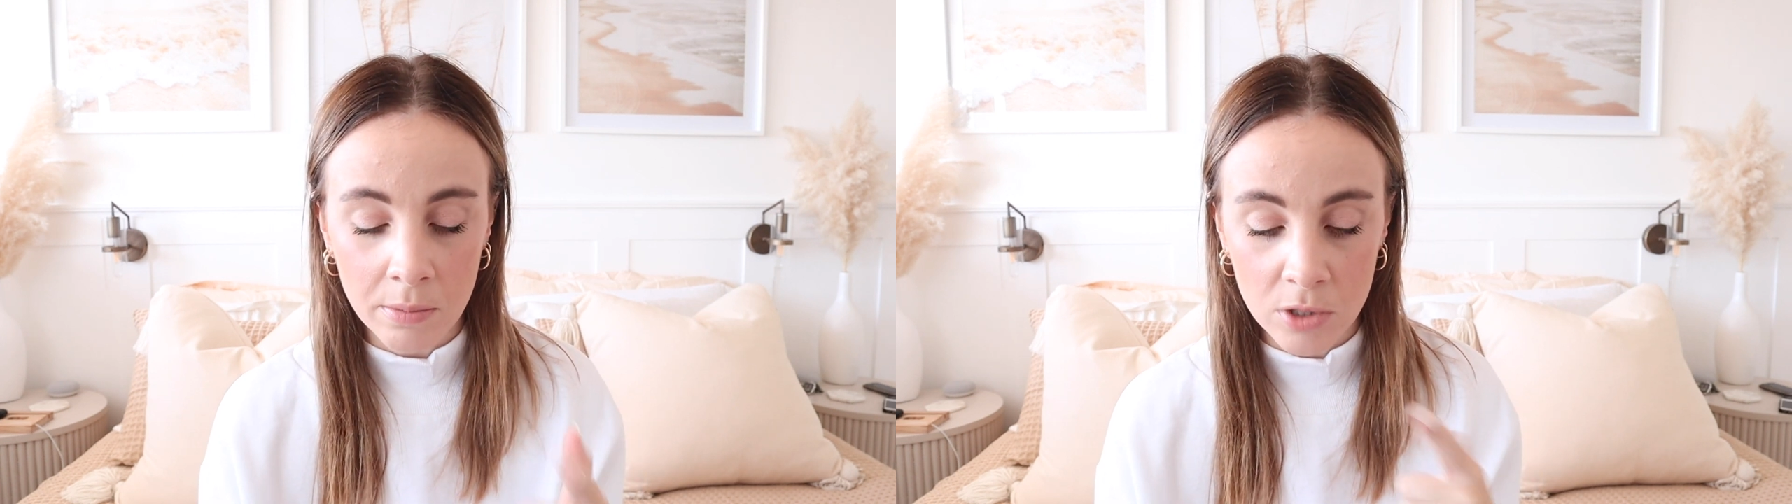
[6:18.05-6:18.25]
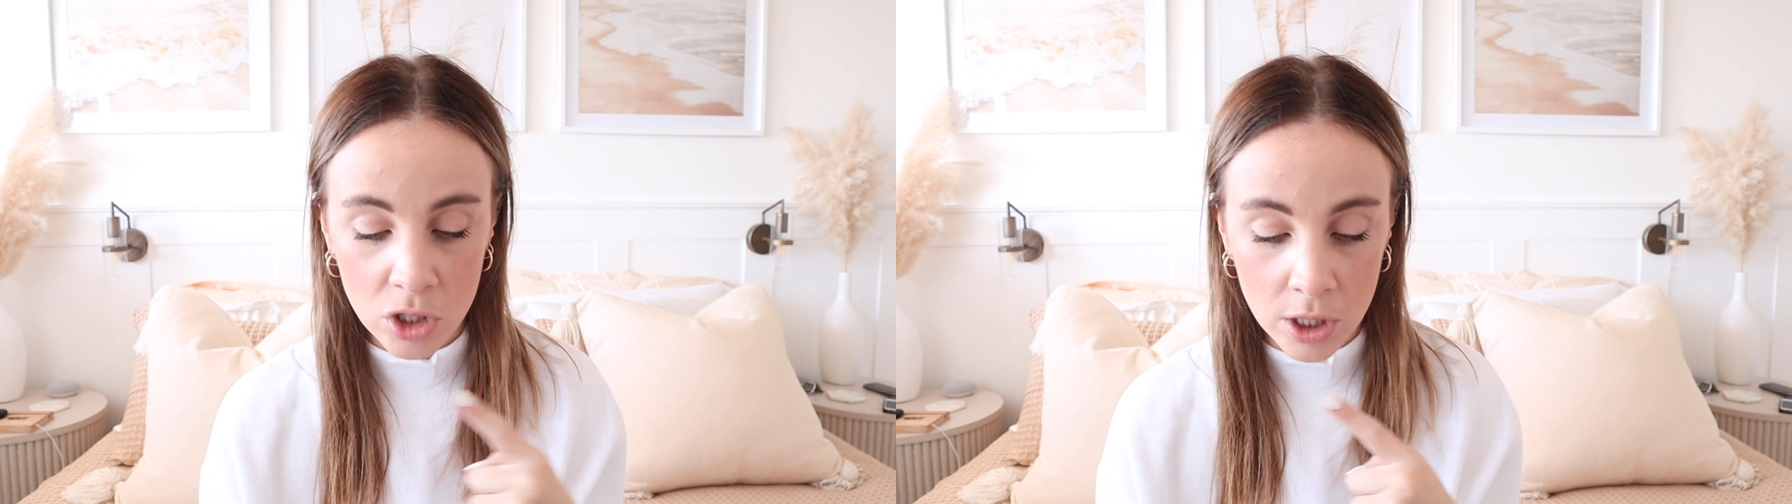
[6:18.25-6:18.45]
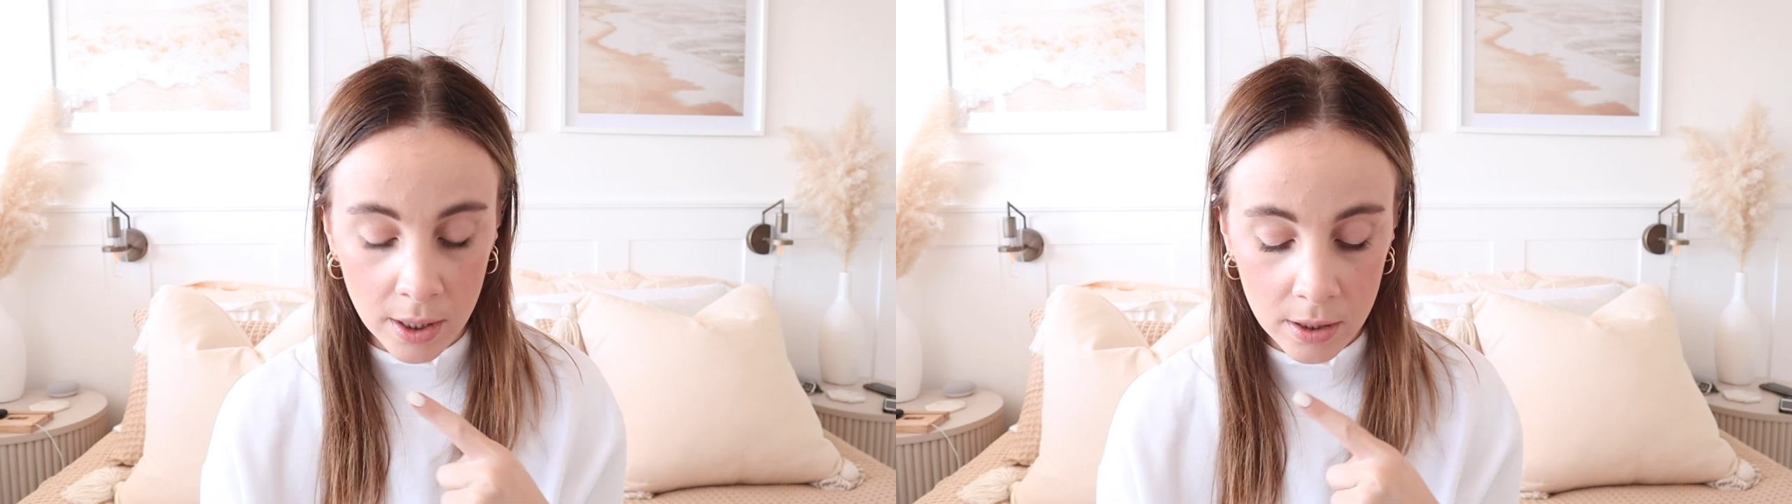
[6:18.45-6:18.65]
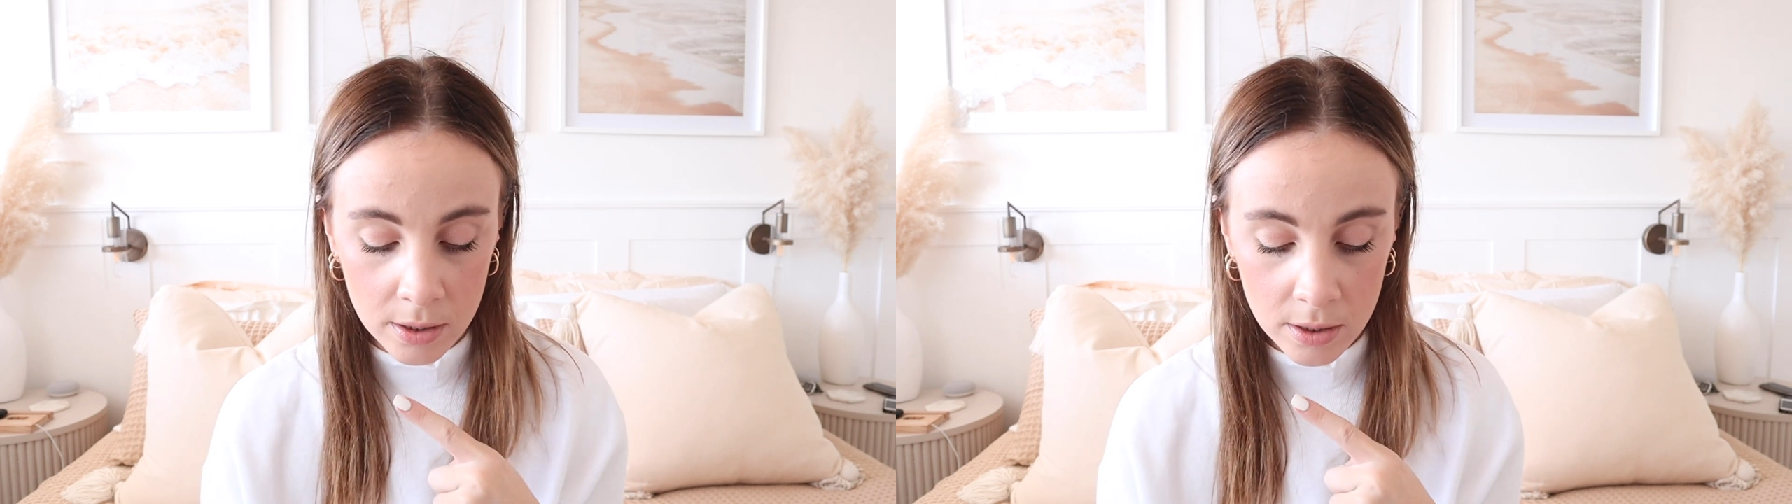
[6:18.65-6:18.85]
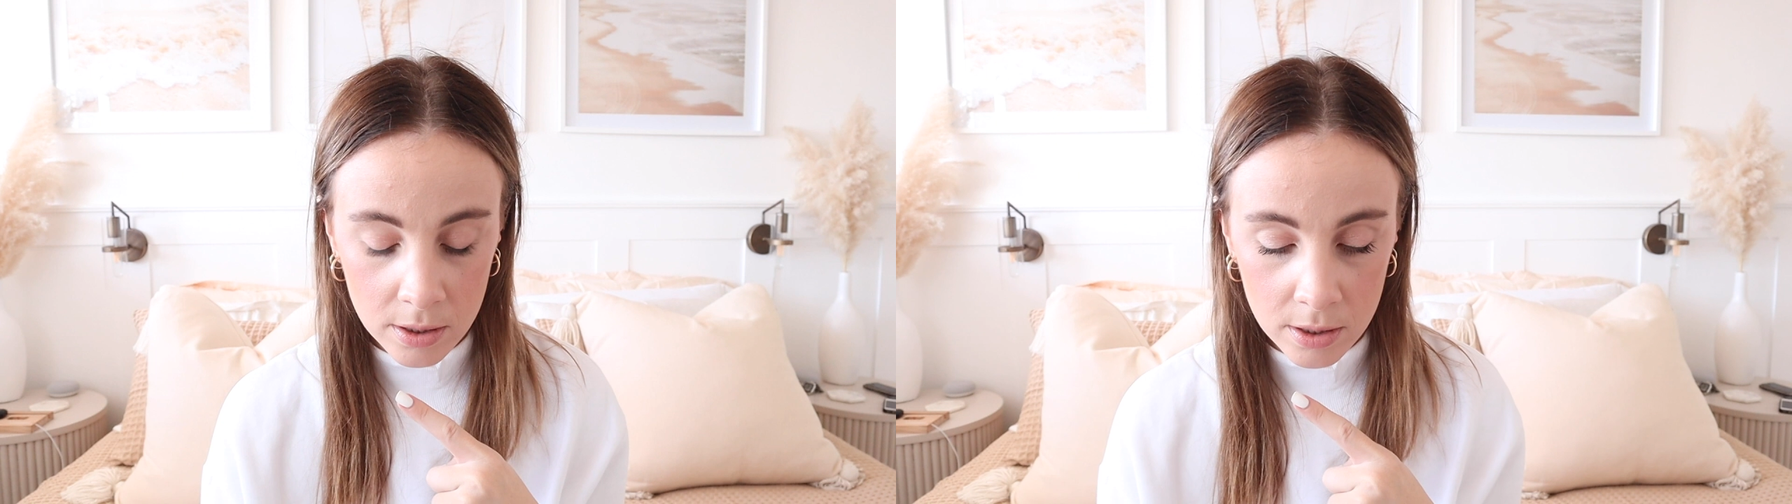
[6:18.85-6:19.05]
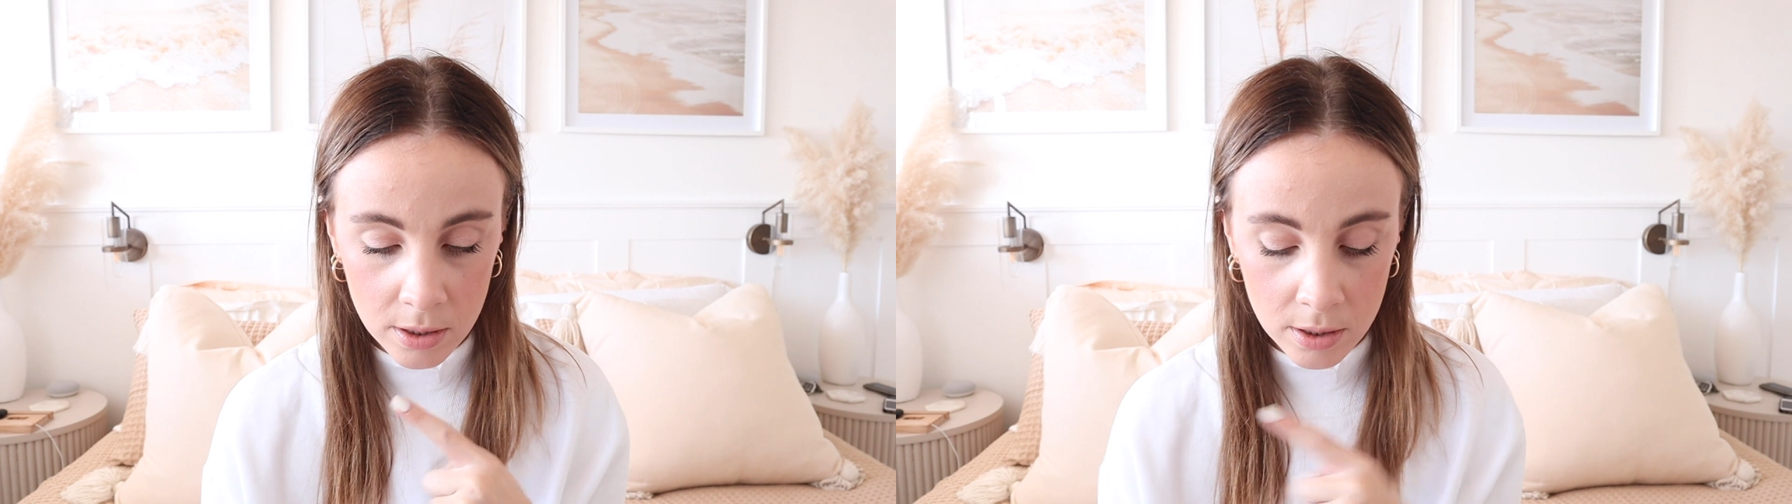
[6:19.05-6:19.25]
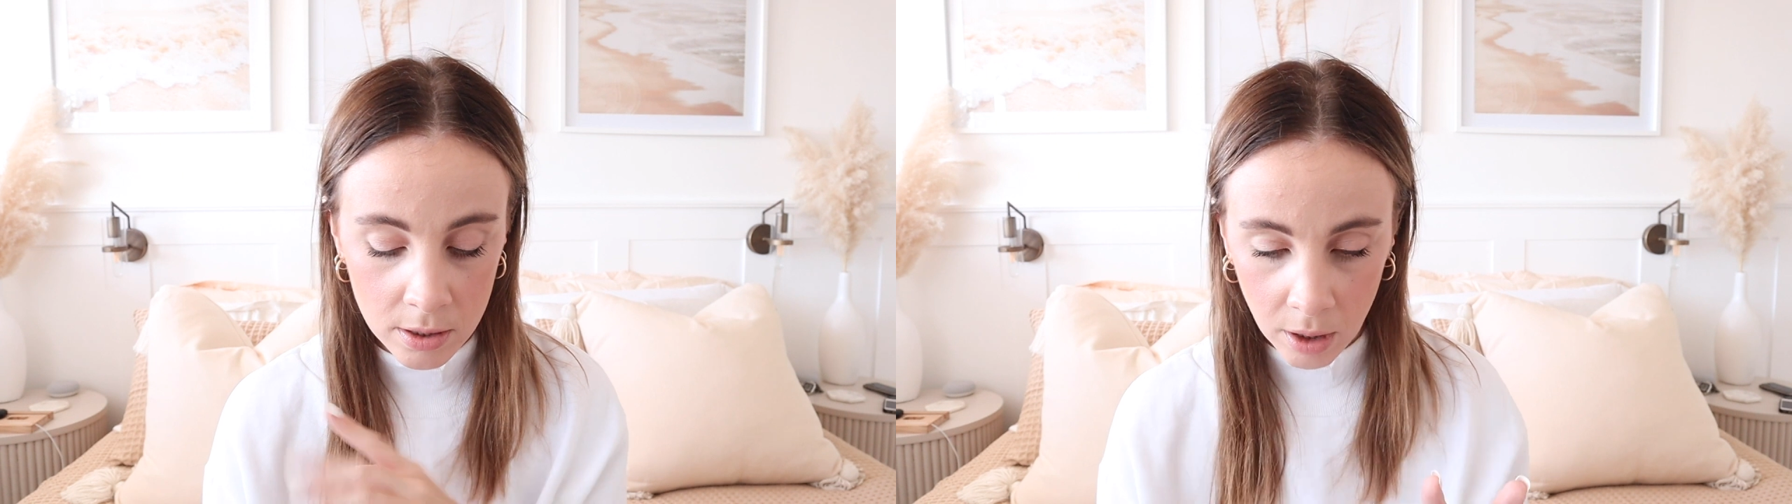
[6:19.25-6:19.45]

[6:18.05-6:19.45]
as Checkers.